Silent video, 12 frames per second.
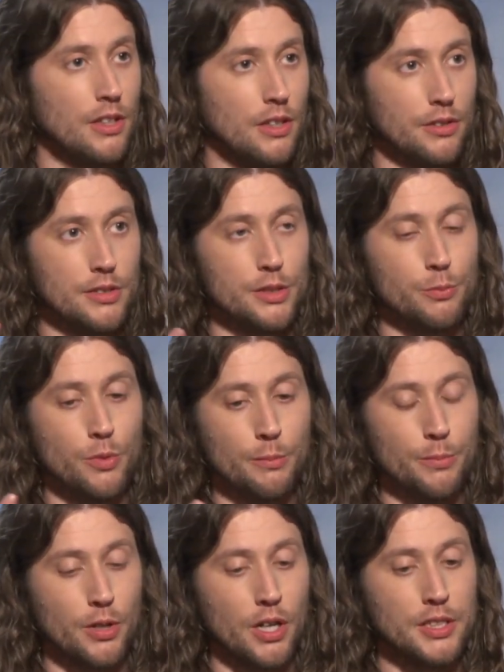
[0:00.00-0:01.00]
on this one
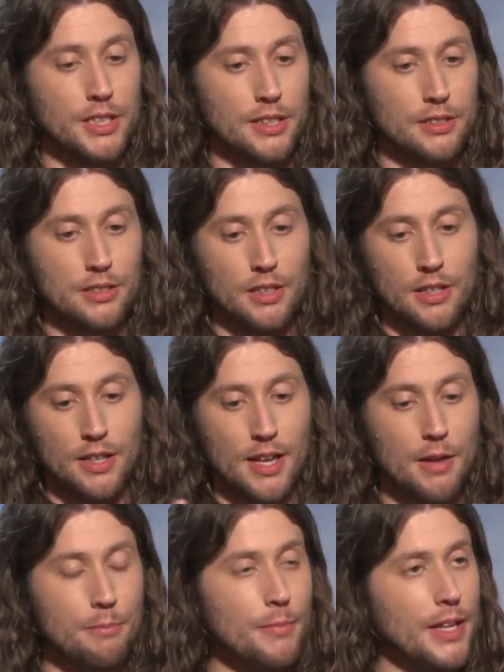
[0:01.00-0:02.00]
project
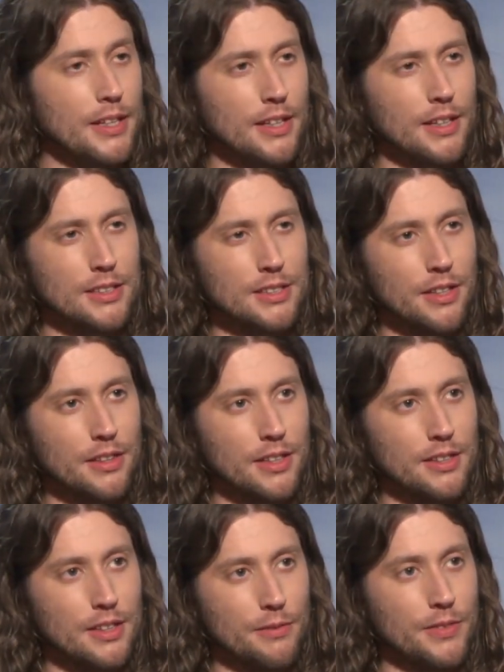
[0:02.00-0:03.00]
and making
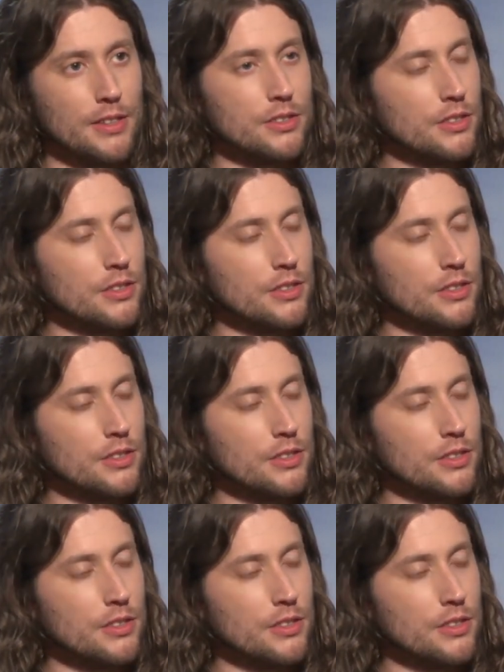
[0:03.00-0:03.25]
something that feels